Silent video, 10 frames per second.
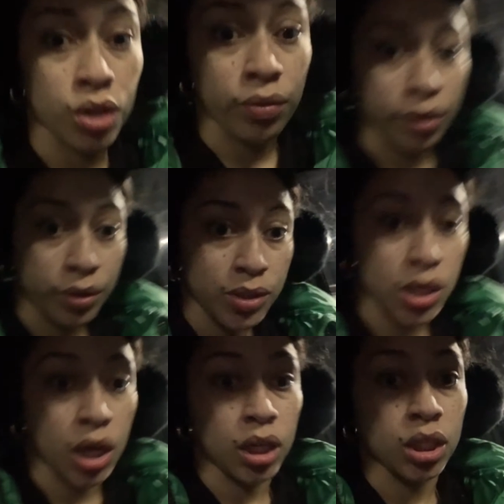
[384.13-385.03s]
the roads
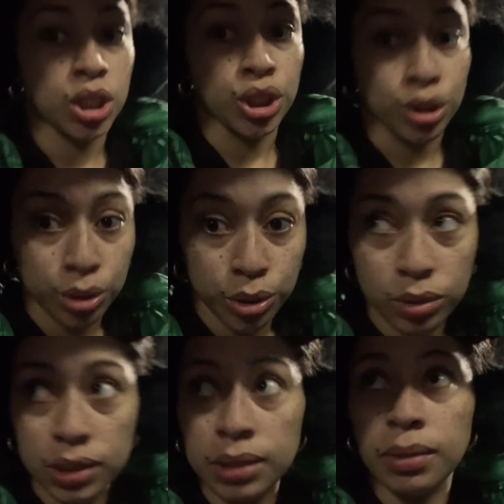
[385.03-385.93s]
are
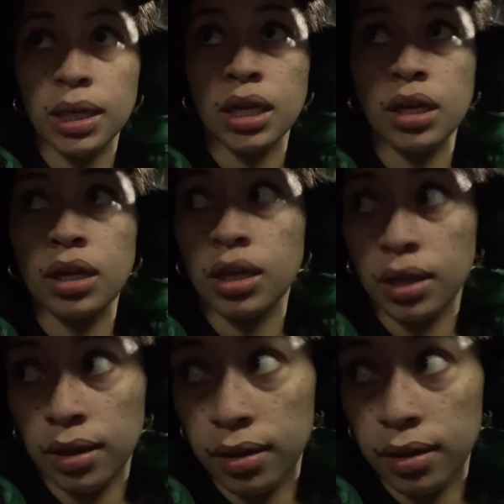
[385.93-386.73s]
soon to be